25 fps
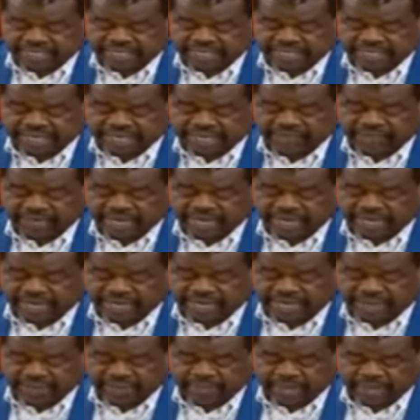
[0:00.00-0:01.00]
There's an entry
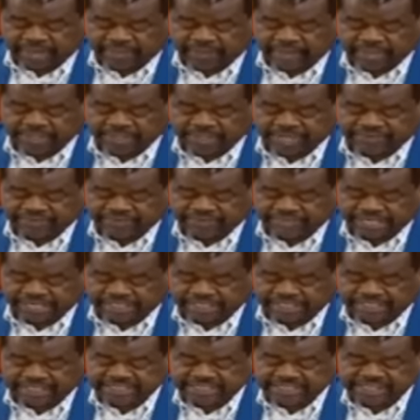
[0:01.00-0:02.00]
that which
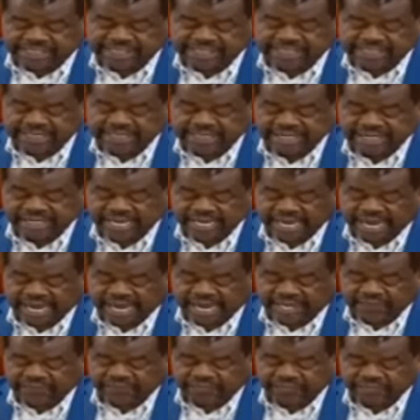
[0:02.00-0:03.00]
gives us
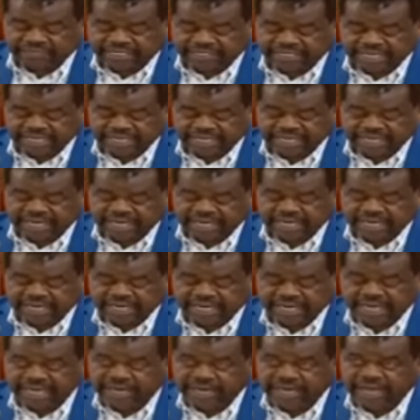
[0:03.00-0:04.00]
at 14
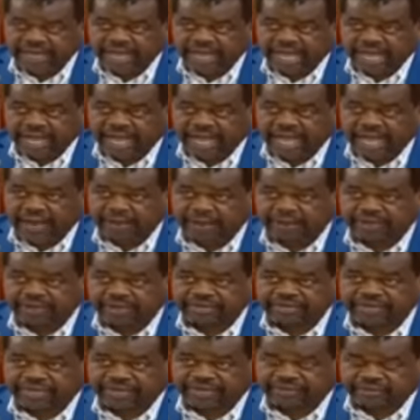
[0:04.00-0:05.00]

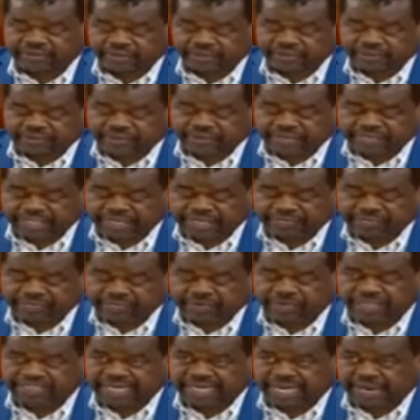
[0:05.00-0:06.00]
hours and
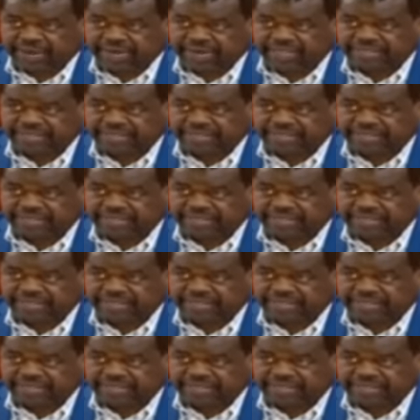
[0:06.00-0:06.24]
14:40